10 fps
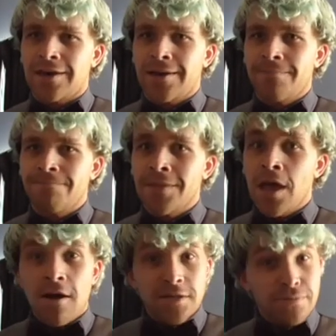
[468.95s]
I
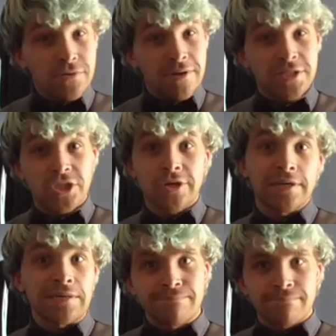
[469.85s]
suppose I could show
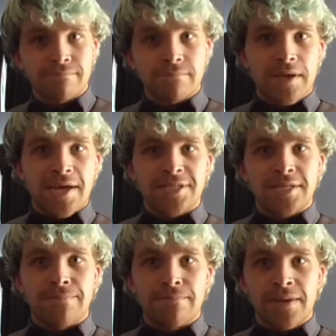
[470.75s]
you
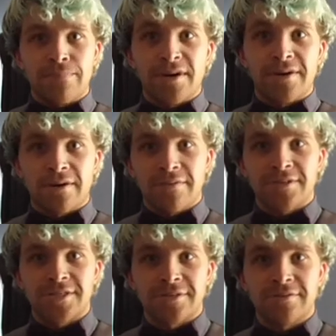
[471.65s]
actually me putting on
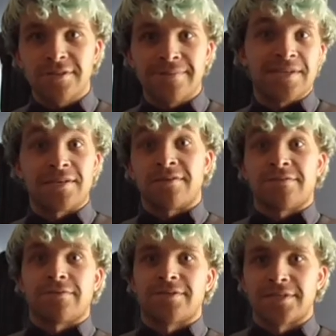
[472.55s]
the shoes. I mean, I don't know
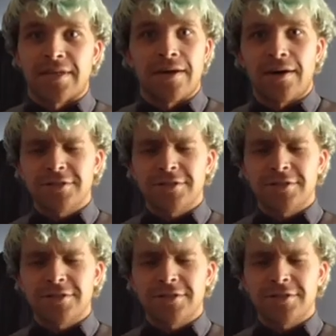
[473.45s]
if you want to do that.